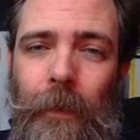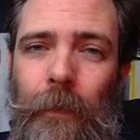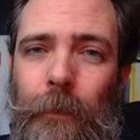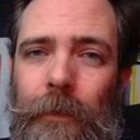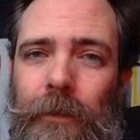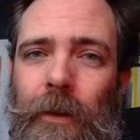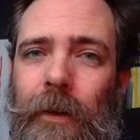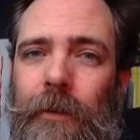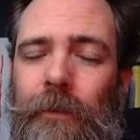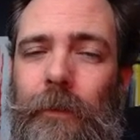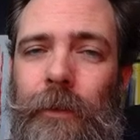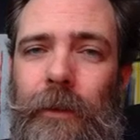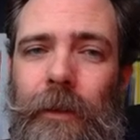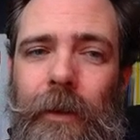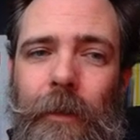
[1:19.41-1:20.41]
which are a
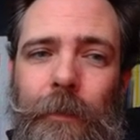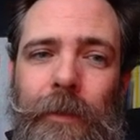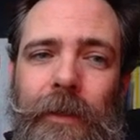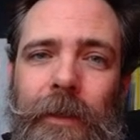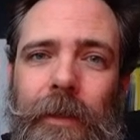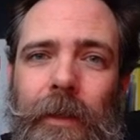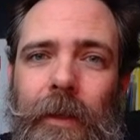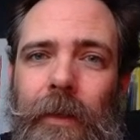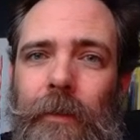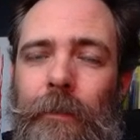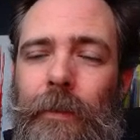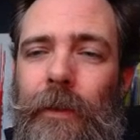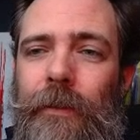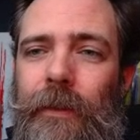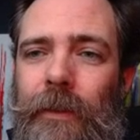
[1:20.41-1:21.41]
tuning company
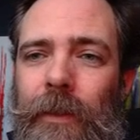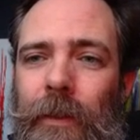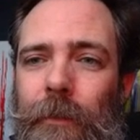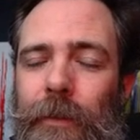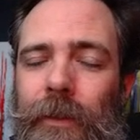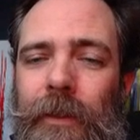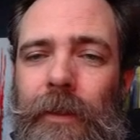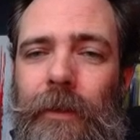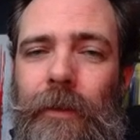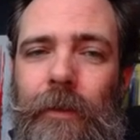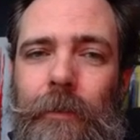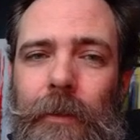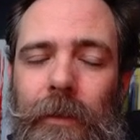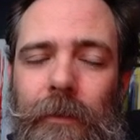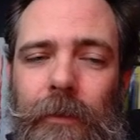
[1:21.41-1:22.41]
and building company here
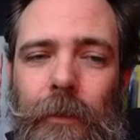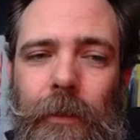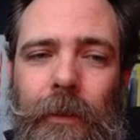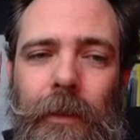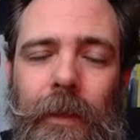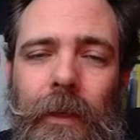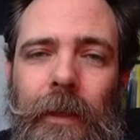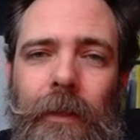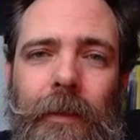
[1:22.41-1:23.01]
in Minnesota